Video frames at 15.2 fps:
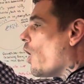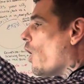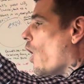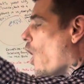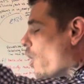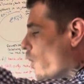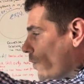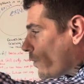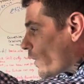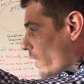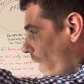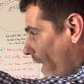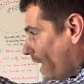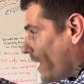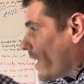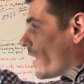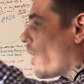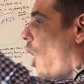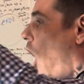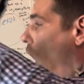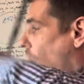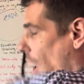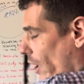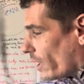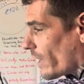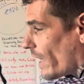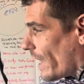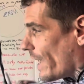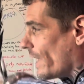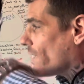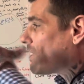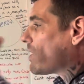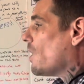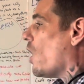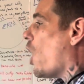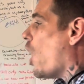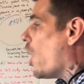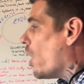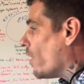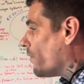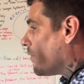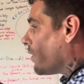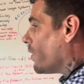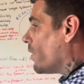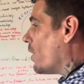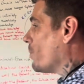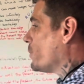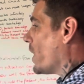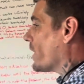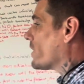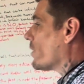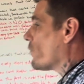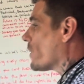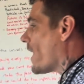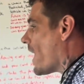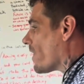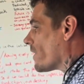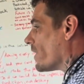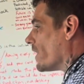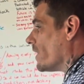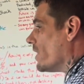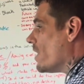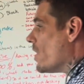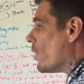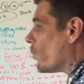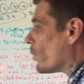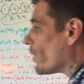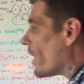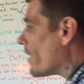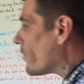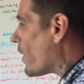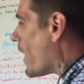overlaying our lens of objective reality. We're never